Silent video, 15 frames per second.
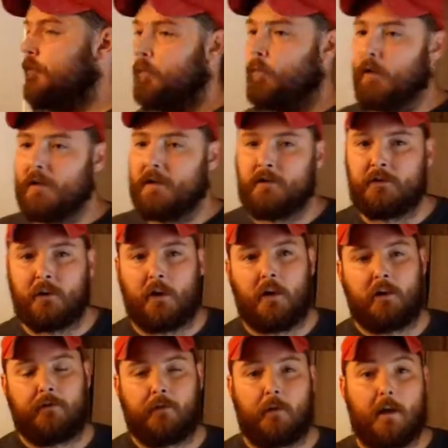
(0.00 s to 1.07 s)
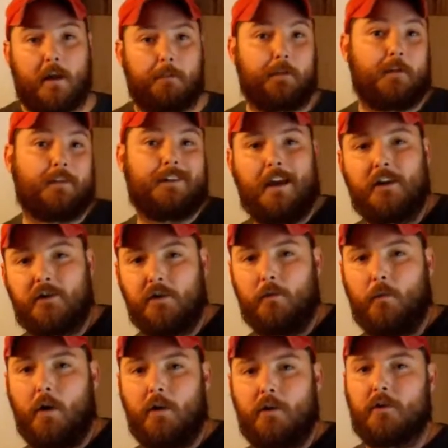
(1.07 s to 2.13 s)
and just kind of mopey.
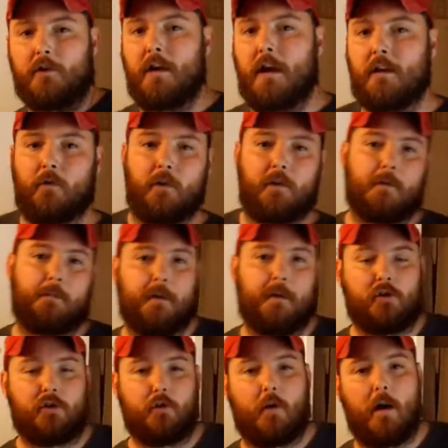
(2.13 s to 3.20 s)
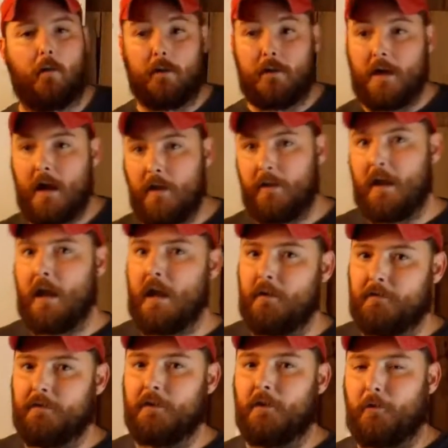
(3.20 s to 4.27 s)
And then if you're wanting a dog
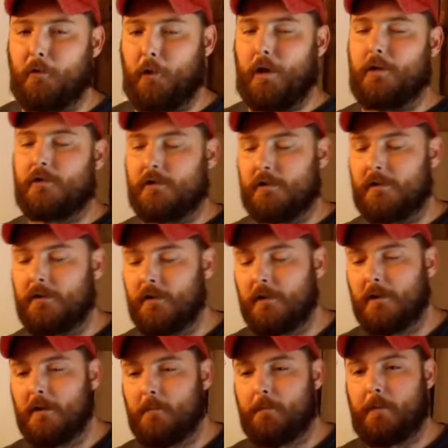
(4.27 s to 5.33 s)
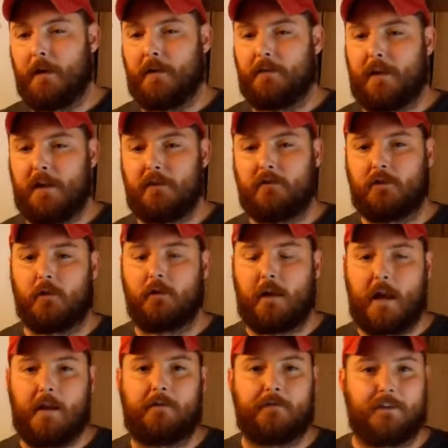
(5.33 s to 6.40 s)
for like protection work, you're not going to pick a
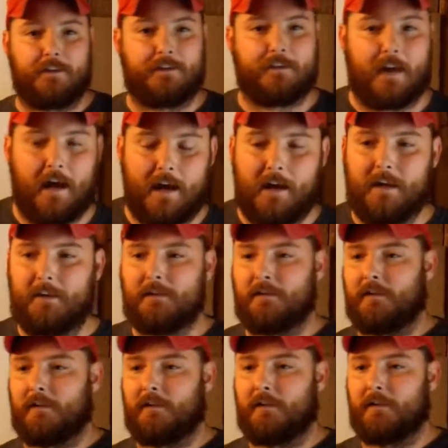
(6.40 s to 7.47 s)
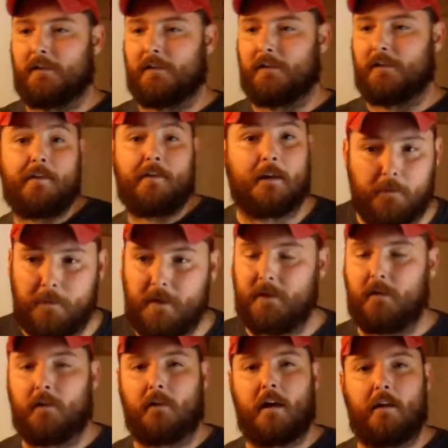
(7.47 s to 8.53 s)
Chihuahua. Yeah, they have the aggression,
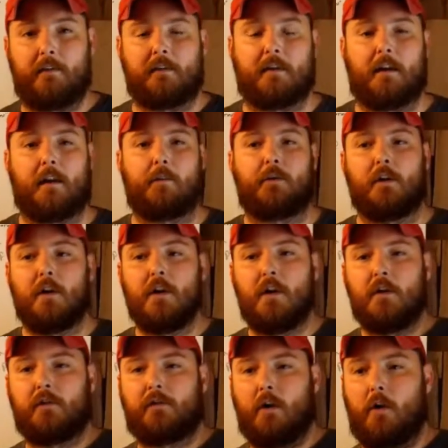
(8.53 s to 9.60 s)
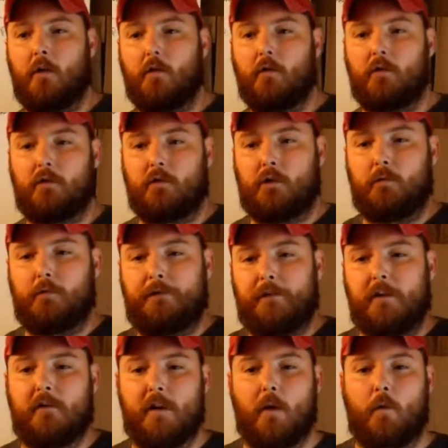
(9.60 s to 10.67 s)
but they don't have the size, and they
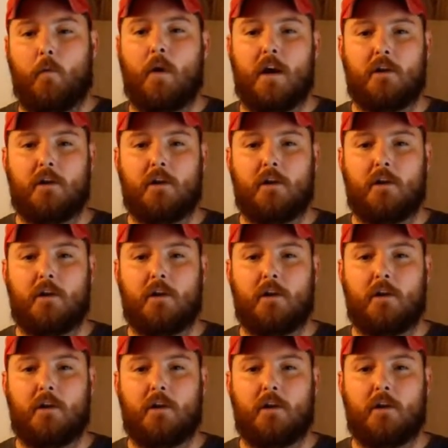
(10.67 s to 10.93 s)
don't have